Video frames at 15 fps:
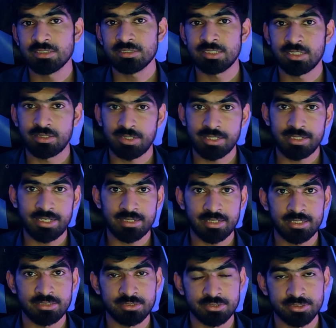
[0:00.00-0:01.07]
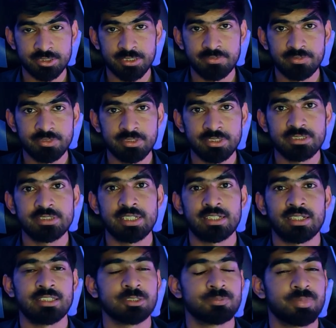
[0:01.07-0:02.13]
the correct data is received, this data
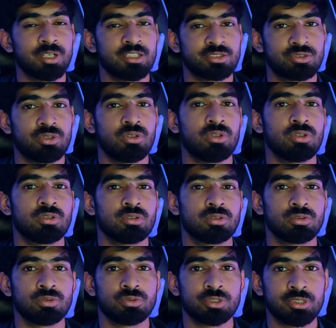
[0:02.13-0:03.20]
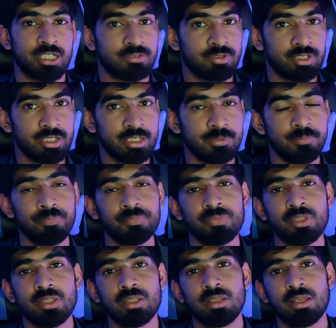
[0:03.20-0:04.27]
is passed on to the network layer,
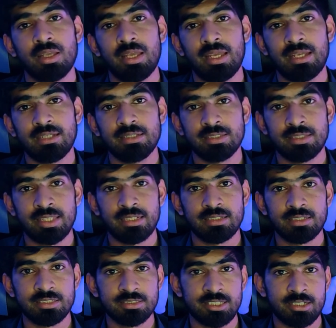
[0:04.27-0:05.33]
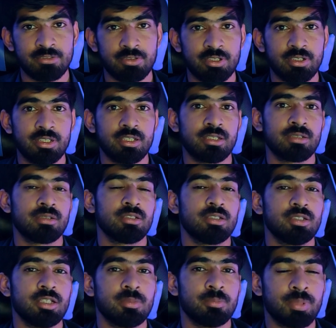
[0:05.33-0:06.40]
and then this network layer
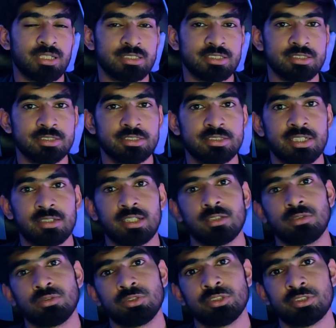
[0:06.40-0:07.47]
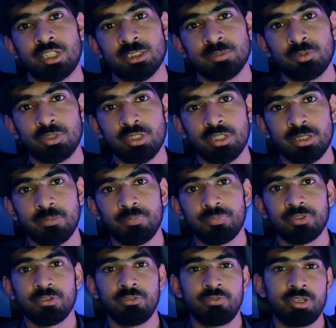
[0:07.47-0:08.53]
passes this data to the transport layer,
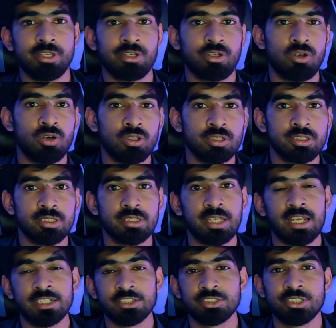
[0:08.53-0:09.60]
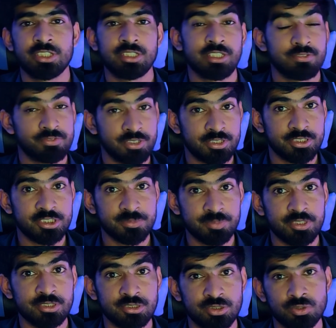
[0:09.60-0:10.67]
where all the handshake, if the TCP
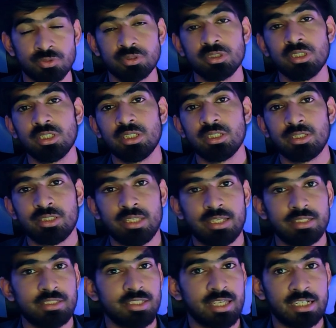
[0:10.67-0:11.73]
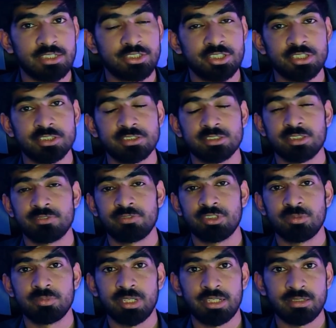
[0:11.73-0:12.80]
is used, then the handshake is
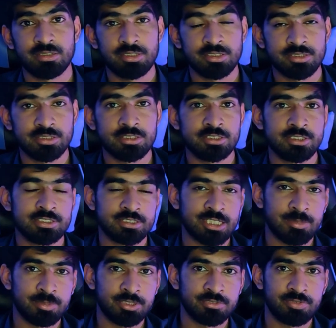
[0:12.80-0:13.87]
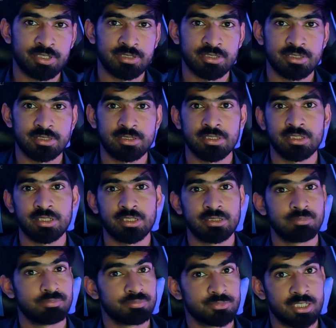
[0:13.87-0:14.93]
confirmed and it is established whether the
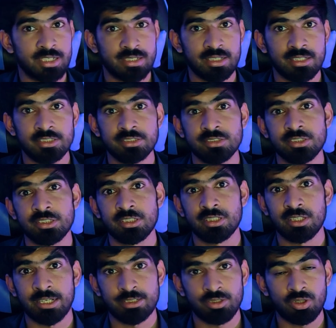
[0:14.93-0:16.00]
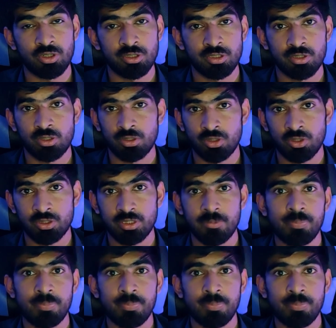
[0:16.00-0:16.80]
data is in correct order or not.